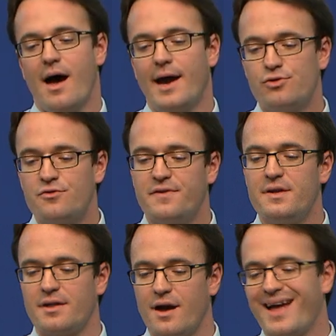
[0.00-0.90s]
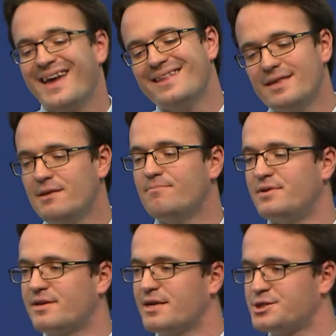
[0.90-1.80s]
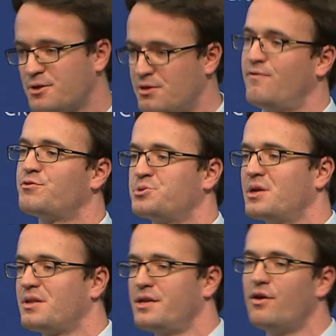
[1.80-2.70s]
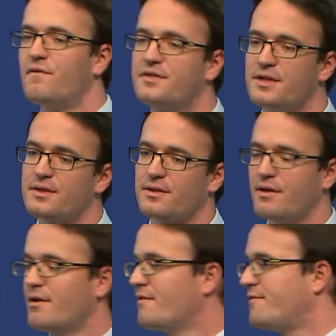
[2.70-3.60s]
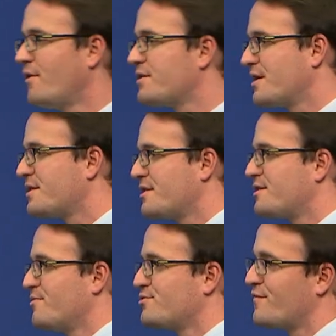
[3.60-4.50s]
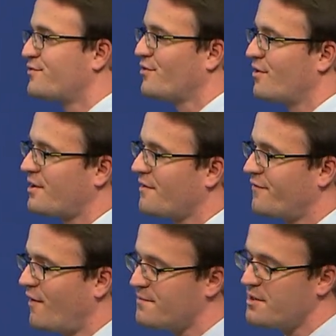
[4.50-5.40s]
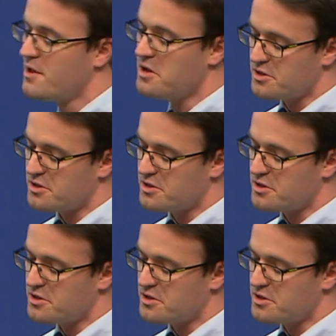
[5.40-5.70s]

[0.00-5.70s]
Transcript: I don't think there are any implications, unfortunately, of this for the assessment of current reforms.